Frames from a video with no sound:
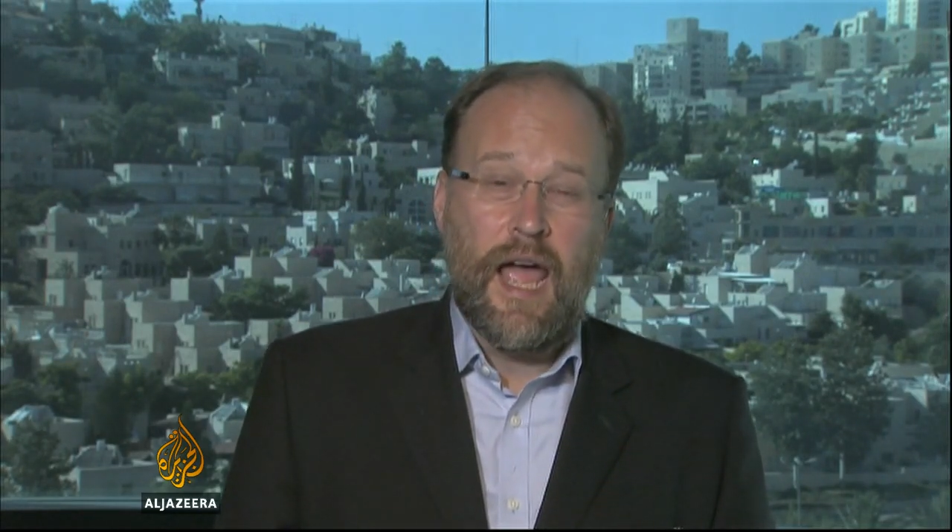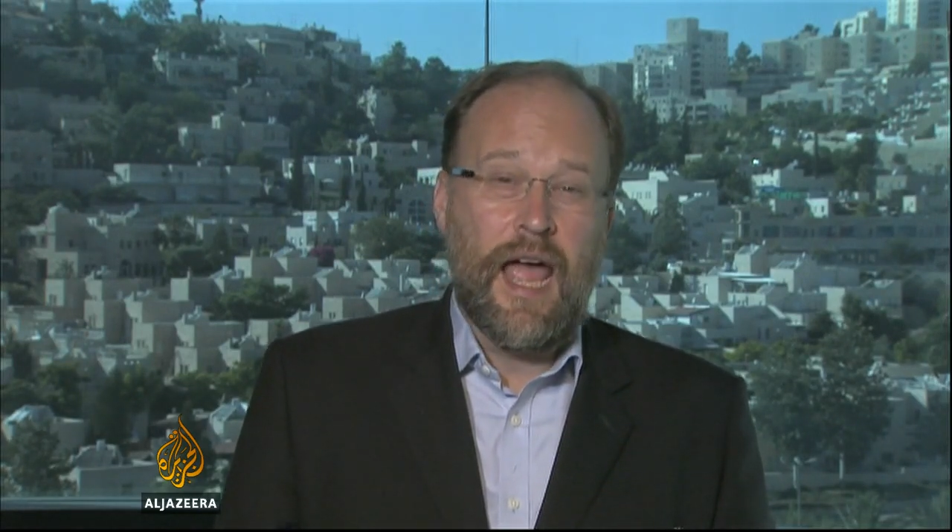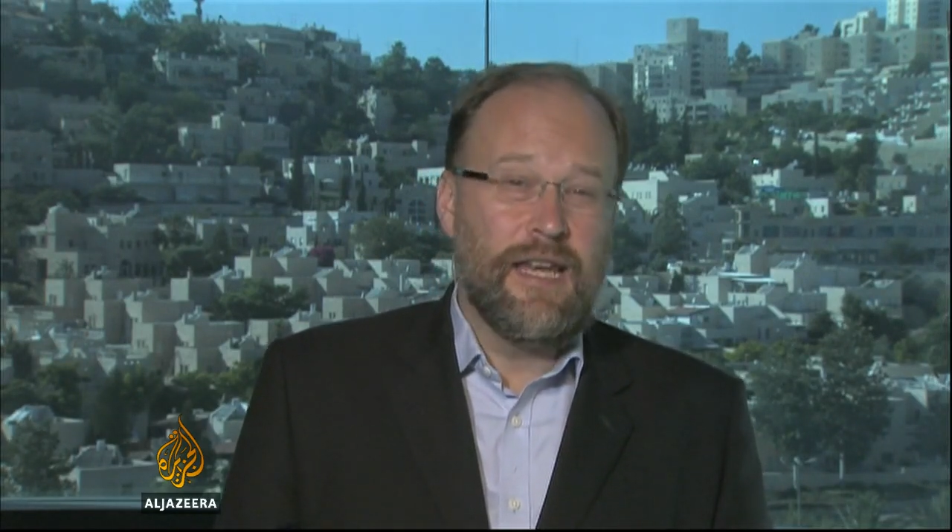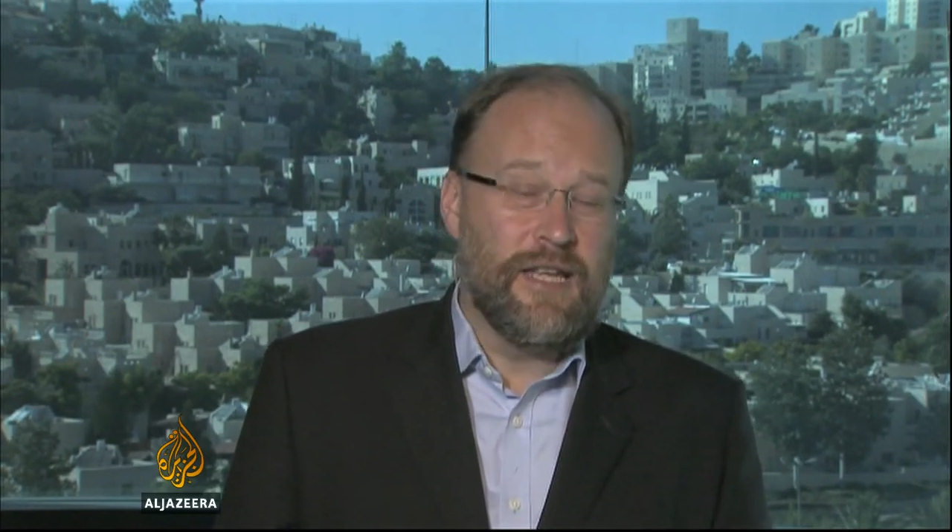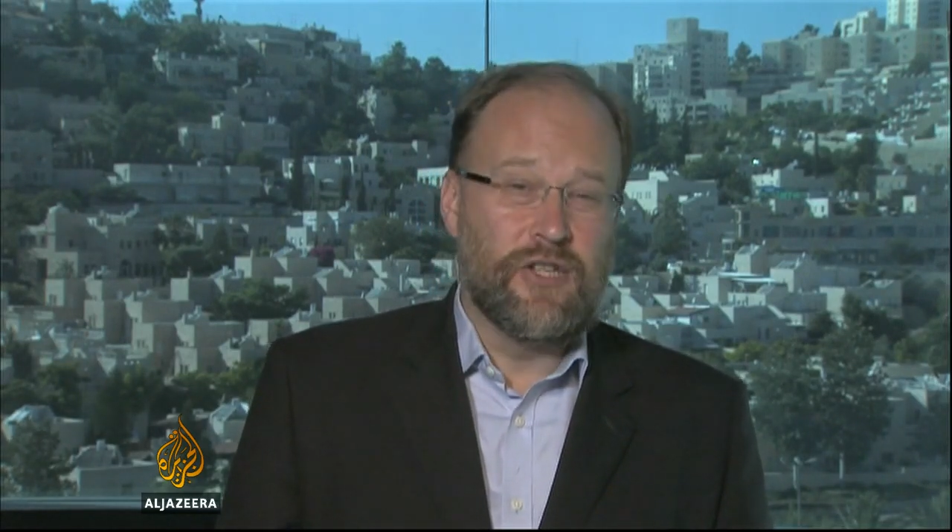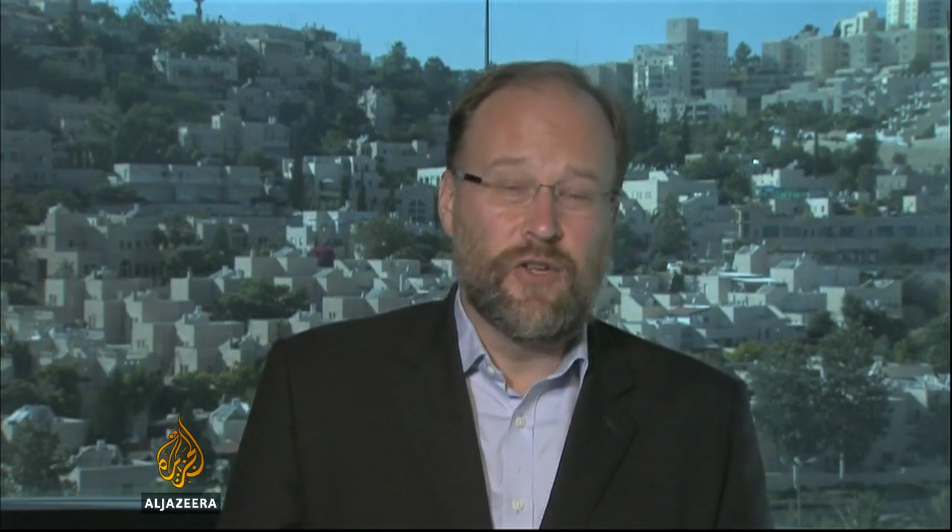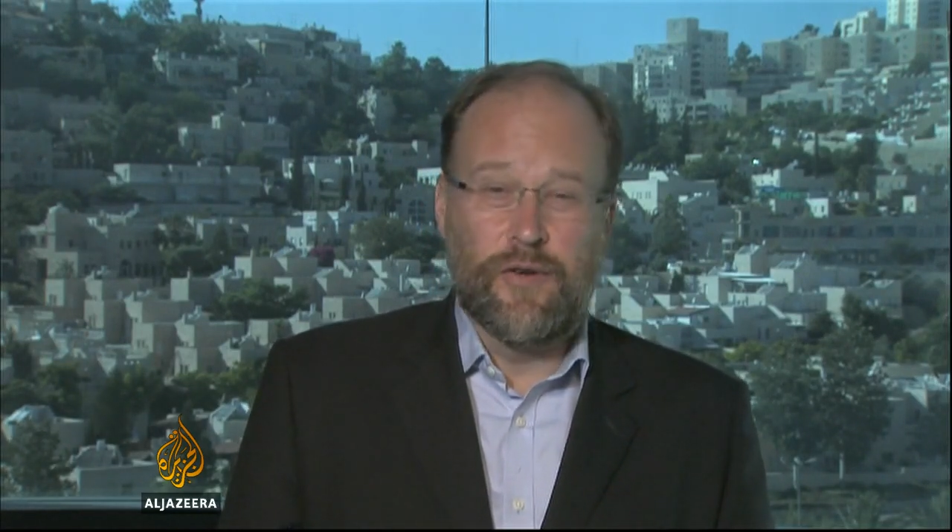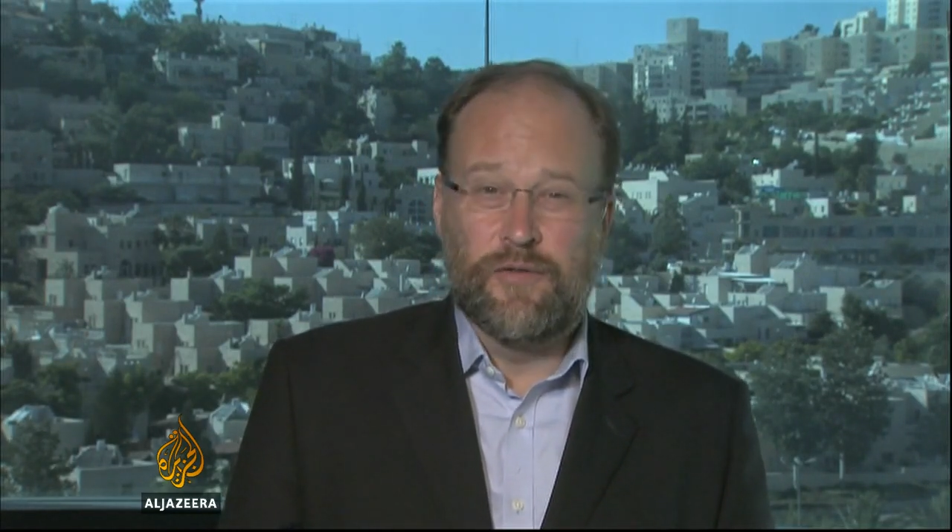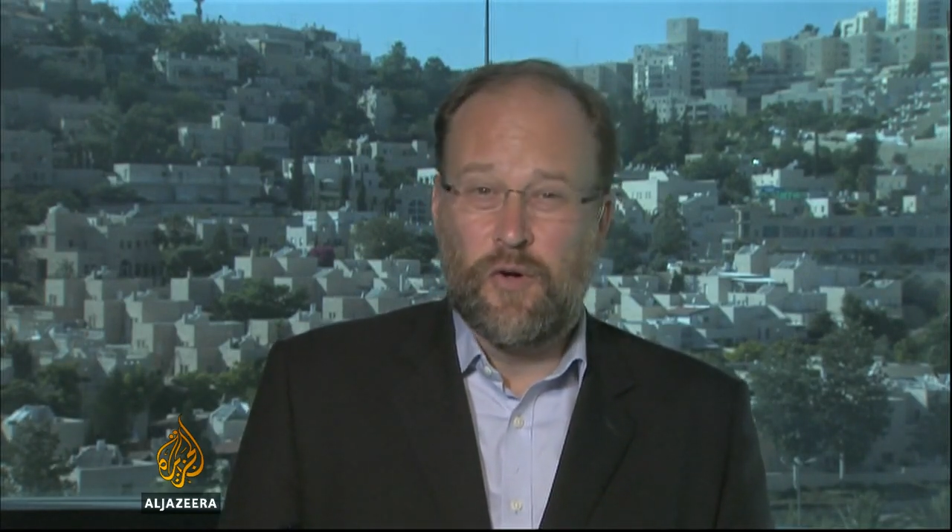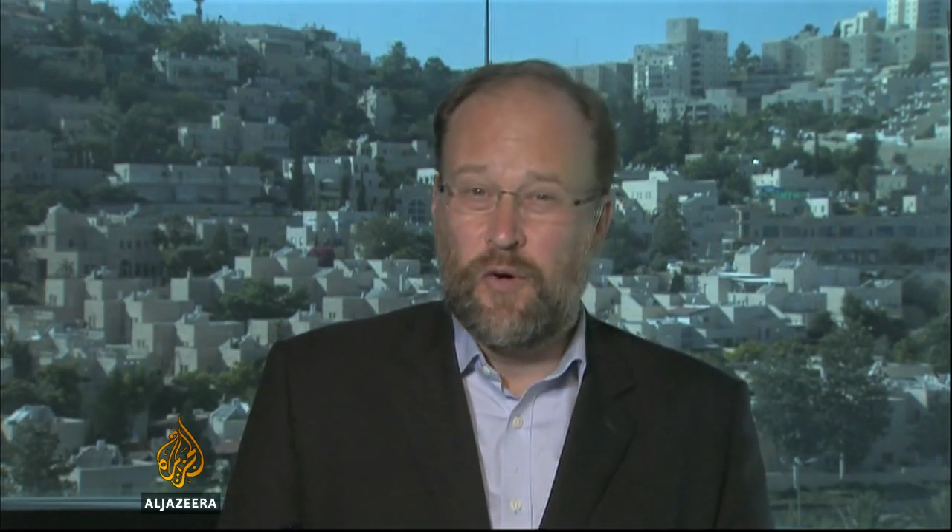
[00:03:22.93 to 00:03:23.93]
any
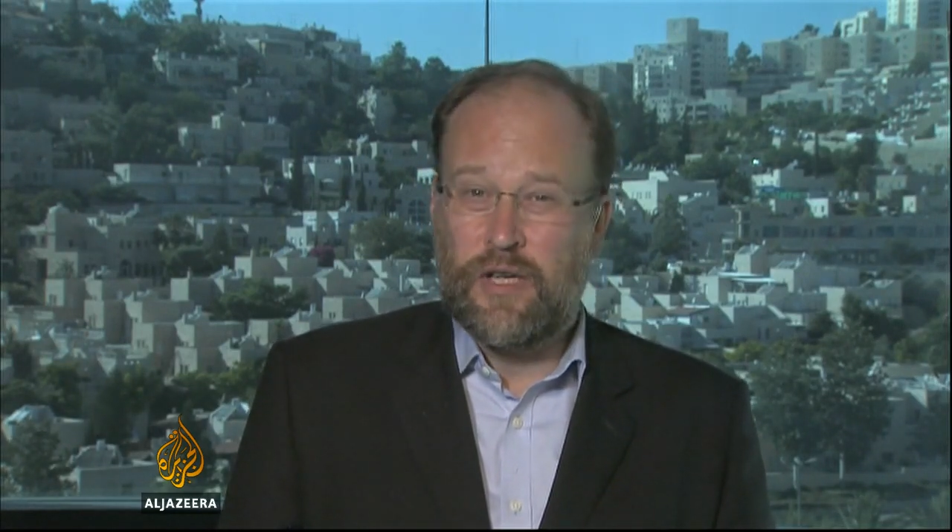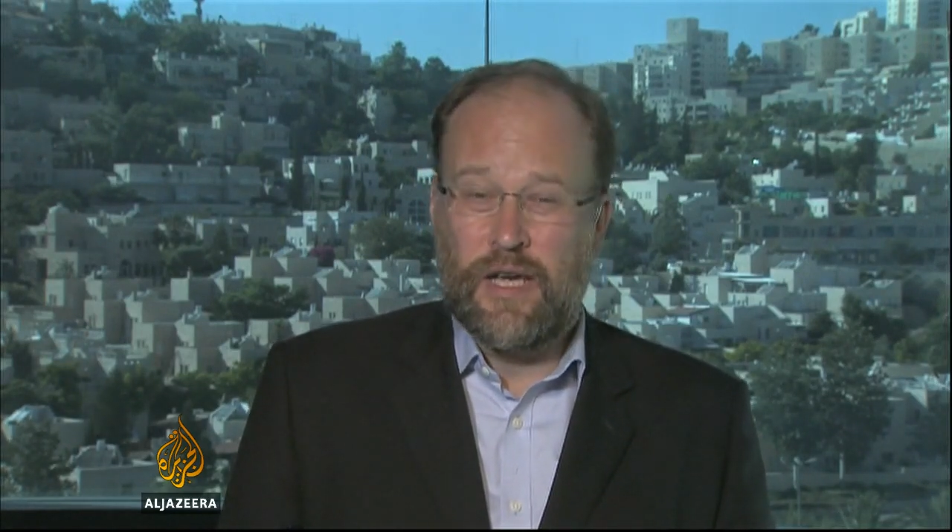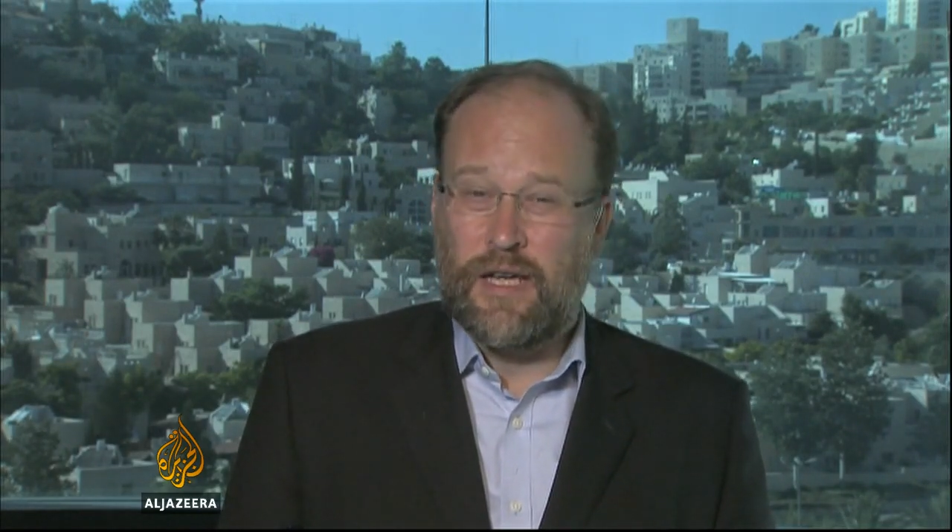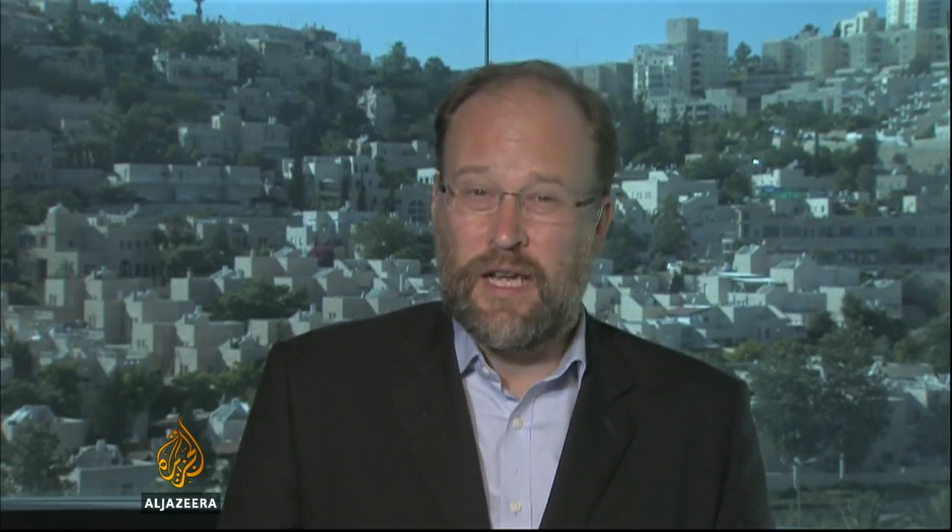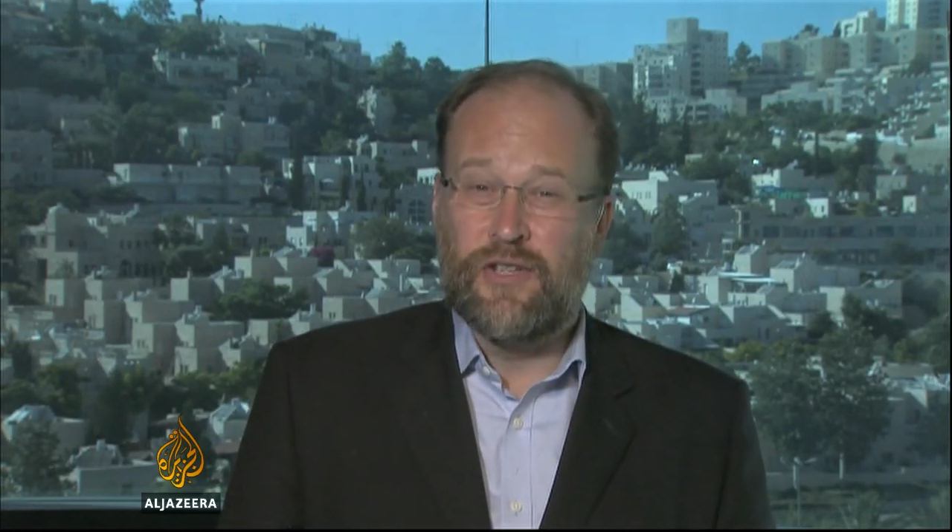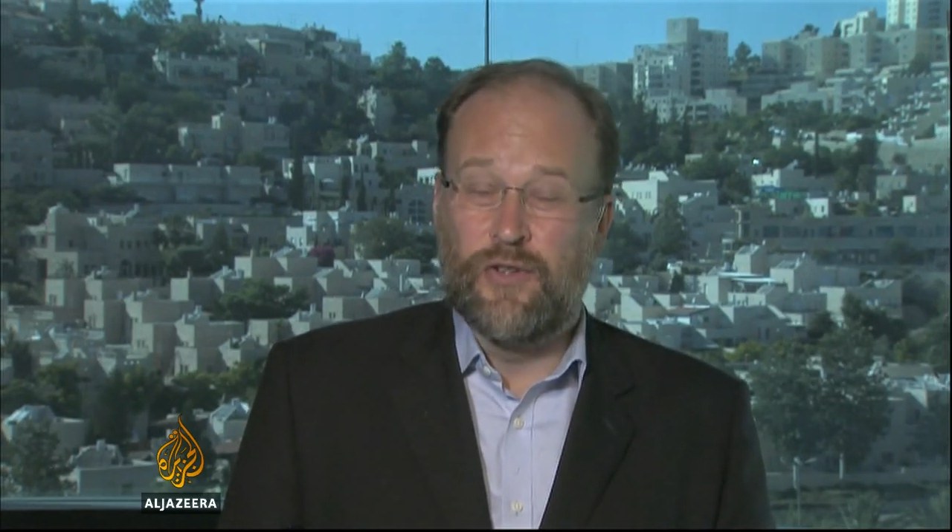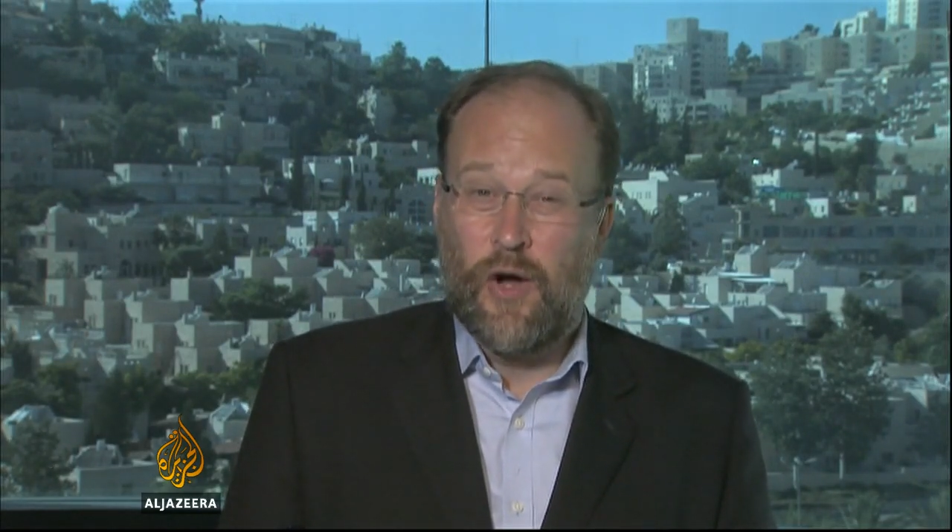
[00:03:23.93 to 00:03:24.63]
sort of talking is